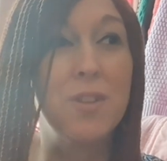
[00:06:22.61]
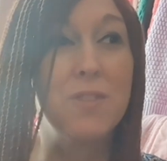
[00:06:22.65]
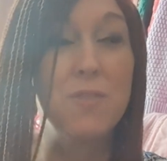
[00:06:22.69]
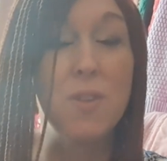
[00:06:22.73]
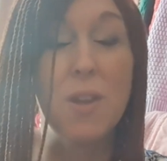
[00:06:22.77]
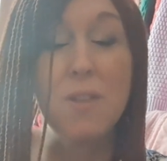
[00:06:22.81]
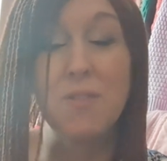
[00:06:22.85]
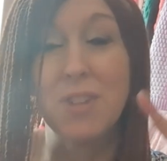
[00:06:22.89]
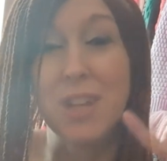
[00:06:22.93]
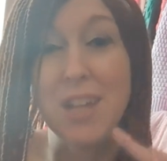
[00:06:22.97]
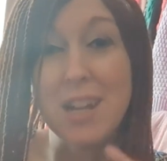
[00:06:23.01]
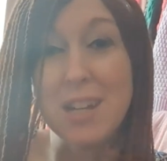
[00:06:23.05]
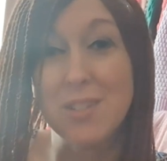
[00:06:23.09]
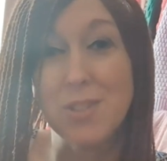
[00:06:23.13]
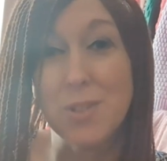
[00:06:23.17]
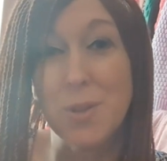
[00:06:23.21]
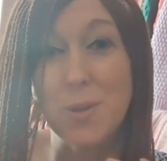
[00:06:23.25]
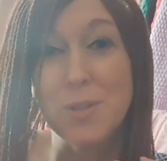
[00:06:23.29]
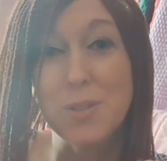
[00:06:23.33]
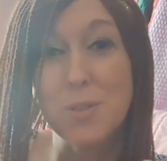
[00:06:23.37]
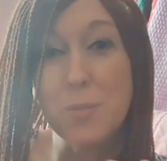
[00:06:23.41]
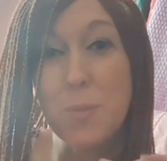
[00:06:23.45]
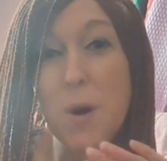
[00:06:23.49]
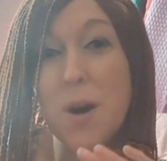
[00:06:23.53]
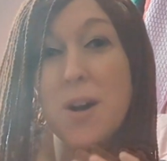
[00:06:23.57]
If you ever get a
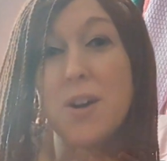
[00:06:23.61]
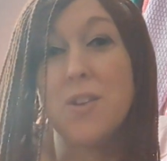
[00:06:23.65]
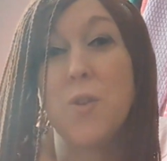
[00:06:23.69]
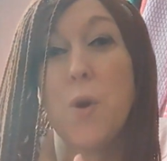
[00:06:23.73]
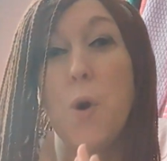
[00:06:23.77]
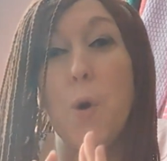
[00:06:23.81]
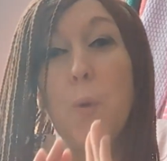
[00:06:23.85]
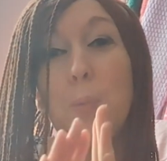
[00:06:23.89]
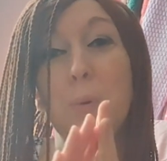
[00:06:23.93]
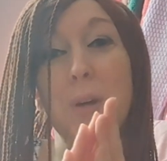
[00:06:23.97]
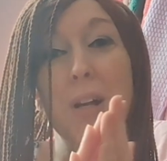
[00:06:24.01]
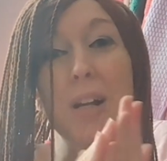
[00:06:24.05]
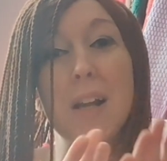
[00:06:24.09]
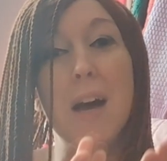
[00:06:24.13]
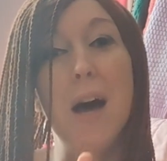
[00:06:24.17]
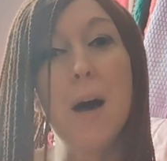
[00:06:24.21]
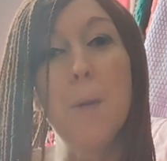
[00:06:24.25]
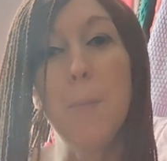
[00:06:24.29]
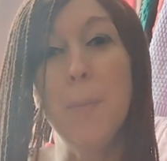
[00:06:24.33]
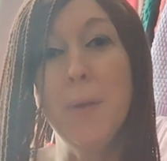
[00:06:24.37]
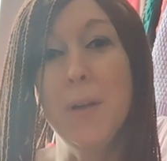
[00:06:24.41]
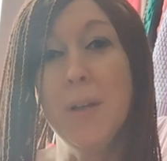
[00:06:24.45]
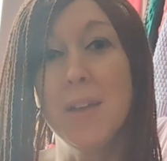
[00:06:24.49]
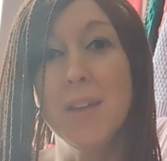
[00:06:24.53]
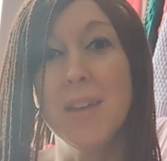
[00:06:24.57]
Tony's bar and you open it
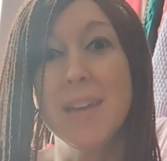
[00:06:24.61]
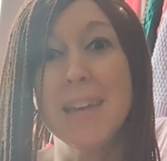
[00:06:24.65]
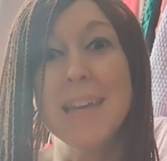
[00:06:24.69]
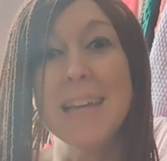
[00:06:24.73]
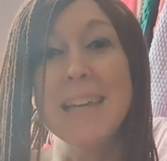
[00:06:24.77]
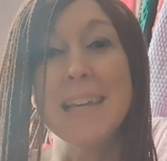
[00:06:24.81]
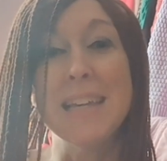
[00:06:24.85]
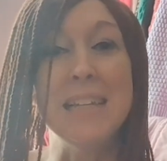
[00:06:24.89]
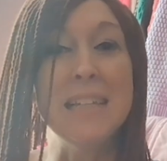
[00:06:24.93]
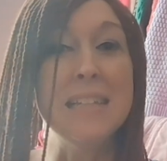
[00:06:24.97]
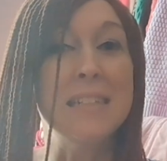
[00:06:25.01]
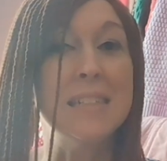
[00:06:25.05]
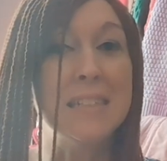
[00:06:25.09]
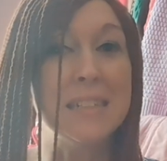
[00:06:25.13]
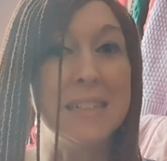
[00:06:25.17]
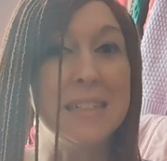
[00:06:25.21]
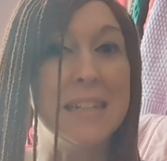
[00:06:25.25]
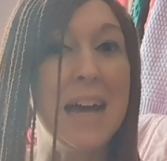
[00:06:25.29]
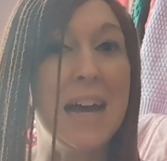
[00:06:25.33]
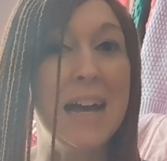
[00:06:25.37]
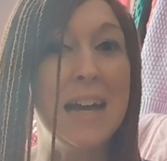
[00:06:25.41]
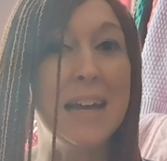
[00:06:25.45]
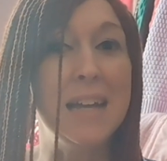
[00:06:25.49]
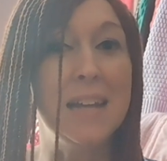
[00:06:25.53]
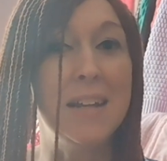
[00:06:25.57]
up,
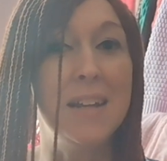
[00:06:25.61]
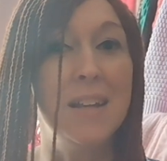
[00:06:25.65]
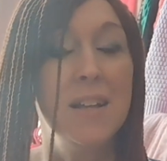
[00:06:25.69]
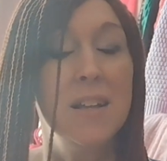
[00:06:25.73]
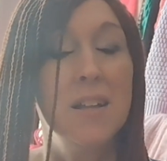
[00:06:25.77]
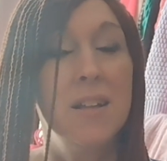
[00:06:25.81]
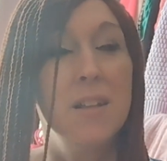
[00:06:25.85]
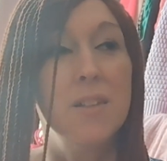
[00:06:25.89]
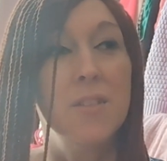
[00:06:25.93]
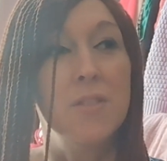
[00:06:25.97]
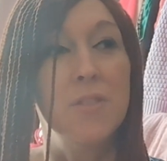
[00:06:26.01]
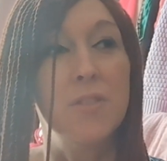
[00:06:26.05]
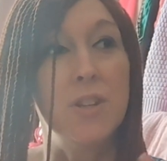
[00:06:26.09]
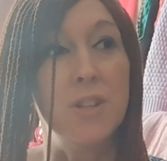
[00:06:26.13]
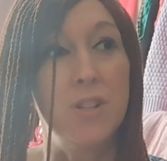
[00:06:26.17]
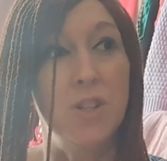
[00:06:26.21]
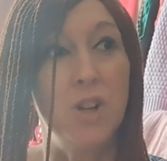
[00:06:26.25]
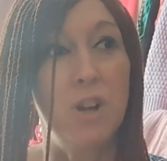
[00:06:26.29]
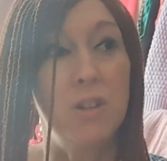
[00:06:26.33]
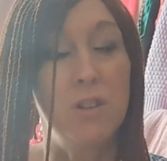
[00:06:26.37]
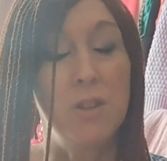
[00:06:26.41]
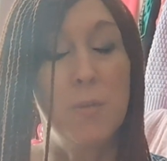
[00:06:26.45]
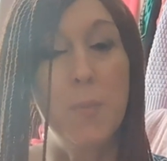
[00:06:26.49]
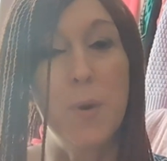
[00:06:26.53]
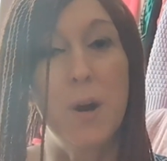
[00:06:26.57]
inside the
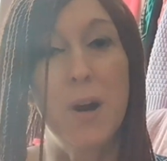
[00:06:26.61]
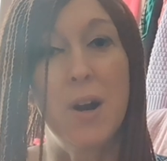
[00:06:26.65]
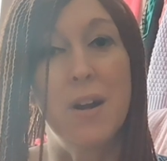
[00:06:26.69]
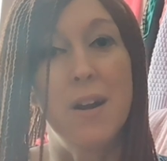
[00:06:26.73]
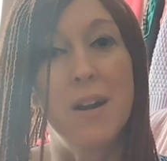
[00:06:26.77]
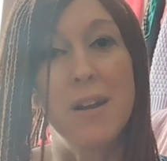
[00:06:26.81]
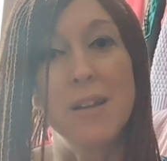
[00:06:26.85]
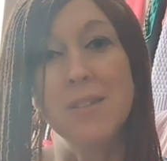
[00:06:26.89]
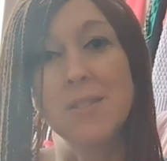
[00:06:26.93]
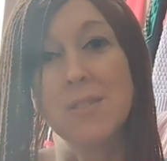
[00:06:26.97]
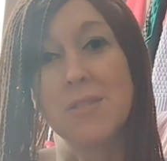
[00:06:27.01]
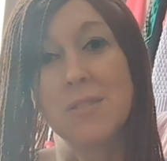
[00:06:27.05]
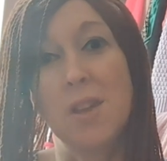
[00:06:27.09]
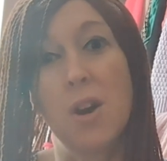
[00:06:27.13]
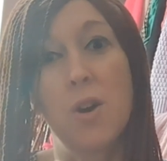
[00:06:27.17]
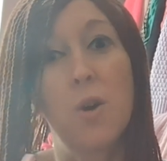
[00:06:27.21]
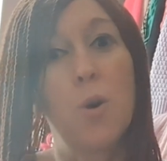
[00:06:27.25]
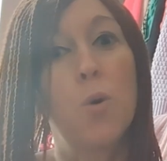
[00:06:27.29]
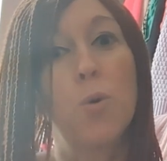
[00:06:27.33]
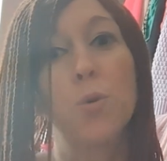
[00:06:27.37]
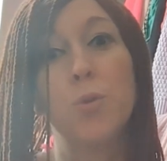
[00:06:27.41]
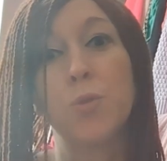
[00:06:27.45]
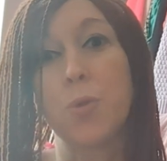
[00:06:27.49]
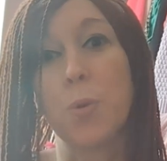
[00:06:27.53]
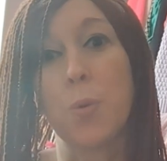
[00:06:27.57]
chocolate bar is their
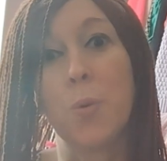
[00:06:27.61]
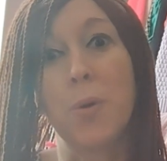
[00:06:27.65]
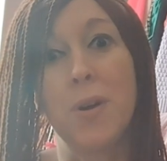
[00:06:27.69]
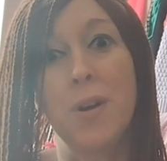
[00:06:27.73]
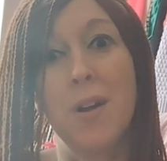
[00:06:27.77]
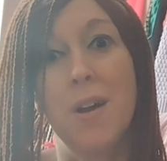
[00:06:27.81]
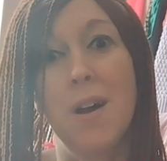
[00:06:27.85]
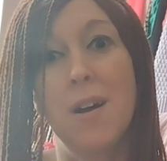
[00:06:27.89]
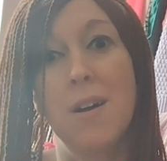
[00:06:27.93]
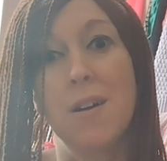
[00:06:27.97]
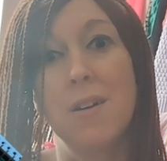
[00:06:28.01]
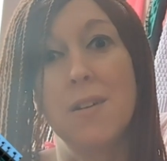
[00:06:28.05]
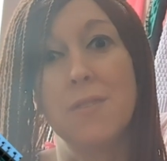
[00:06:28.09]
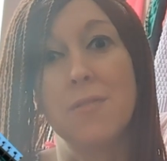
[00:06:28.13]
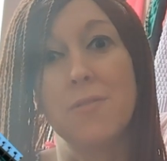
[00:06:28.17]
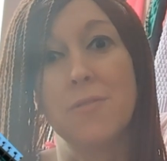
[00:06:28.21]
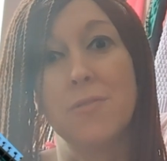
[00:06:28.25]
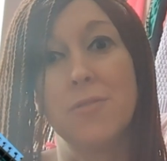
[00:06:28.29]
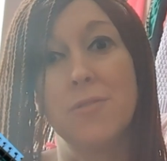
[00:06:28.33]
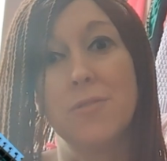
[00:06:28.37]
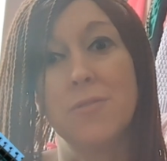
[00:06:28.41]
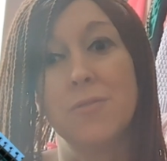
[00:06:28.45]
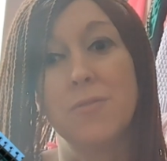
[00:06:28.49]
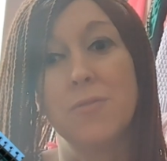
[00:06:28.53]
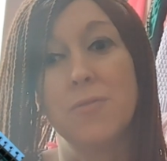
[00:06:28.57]
whole story of
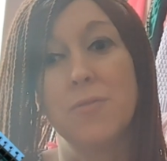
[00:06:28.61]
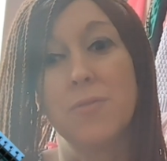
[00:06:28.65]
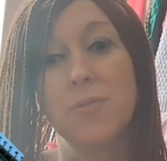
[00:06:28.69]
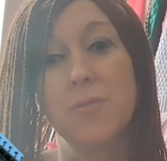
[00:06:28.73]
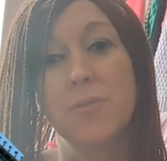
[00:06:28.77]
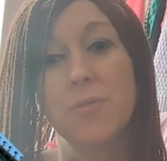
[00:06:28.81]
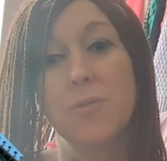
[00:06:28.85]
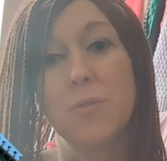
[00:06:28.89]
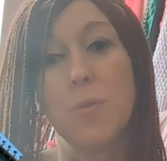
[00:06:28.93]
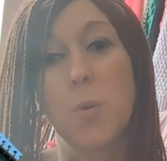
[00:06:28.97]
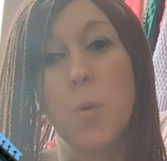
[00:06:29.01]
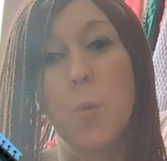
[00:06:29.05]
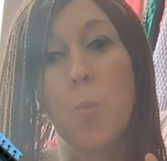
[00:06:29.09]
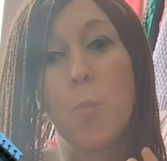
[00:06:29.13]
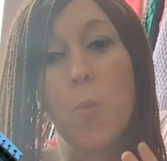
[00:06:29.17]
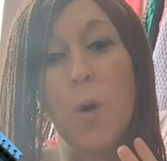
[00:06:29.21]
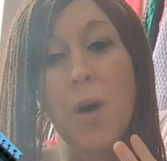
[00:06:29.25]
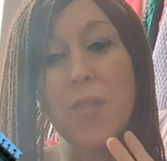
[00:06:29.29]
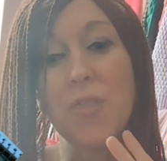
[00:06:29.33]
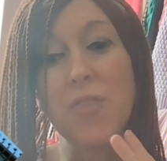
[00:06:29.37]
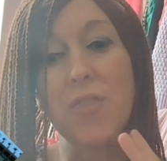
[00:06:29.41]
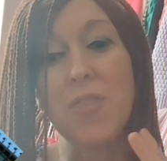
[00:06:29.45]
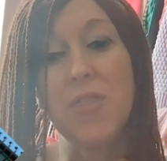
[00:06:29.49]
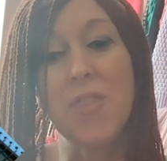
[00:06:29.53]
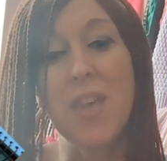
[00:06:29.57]

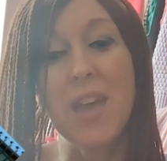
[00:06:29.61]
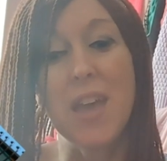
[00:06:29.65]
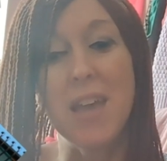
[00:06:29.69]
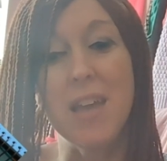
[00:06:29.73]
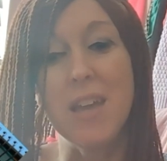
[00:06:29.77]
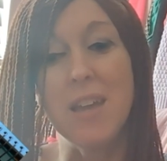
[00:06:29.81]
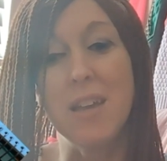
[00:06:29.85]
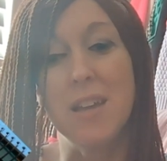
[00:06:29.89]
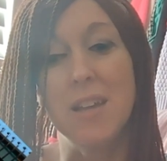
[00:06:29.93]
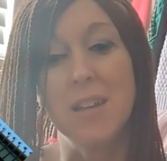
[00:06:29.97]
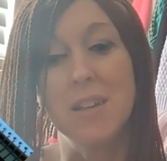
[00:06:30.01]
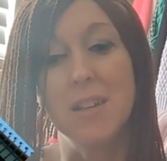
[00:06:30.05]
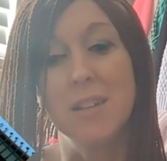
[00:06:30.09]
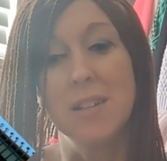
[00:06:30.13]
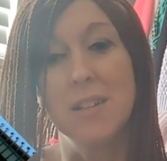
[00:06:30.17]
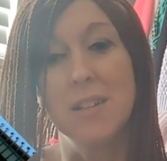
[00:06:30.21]
what they